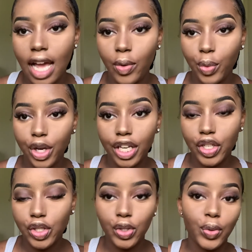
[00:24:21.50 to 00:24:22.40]
what we're gonna
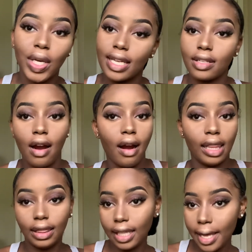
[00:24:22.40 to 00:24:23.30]
do is our
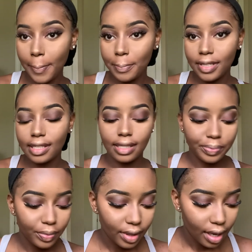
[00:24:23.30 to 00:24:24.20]
lips.
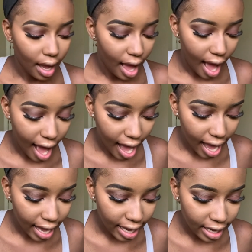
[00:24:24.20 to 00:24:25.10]

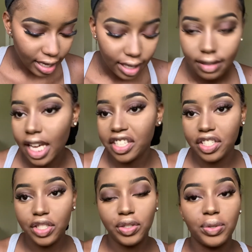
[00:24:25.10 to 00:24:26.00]
I like to
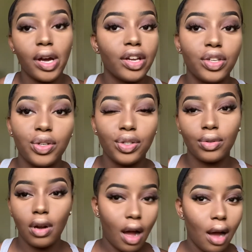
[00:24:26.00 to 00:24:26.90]
do a
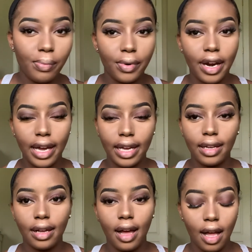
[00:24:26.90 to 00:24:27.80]
neutral ombre
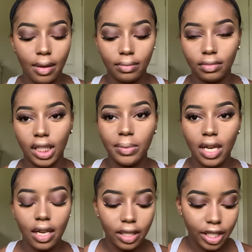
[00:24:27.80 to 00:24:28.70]
lip
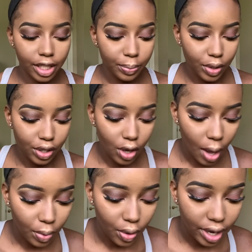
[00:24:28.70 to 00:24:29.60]
color. So
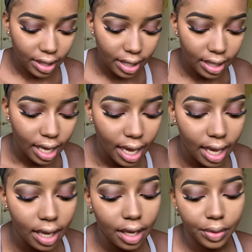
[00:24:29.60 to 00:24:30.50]
I'm going to
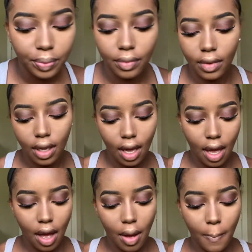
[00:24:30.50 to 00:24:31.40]
take
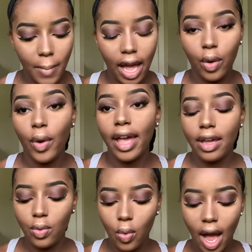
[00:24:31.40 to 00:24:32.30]
my Wet
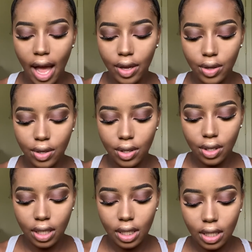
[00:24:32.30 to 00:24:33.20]
n
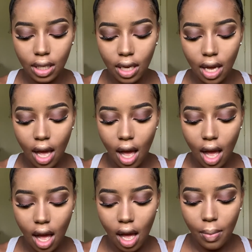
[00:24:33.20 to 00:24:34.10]
Wild
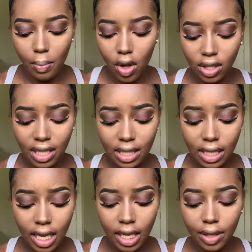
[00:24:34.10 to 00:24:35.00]

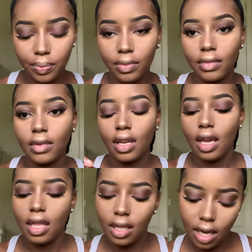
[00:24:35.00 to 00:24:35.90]
multi-stick
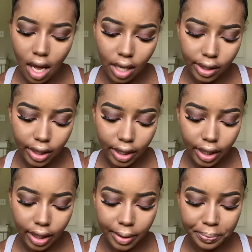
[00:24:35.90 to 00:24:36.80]
in the
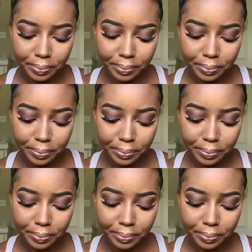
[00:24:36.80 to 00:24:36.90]
color,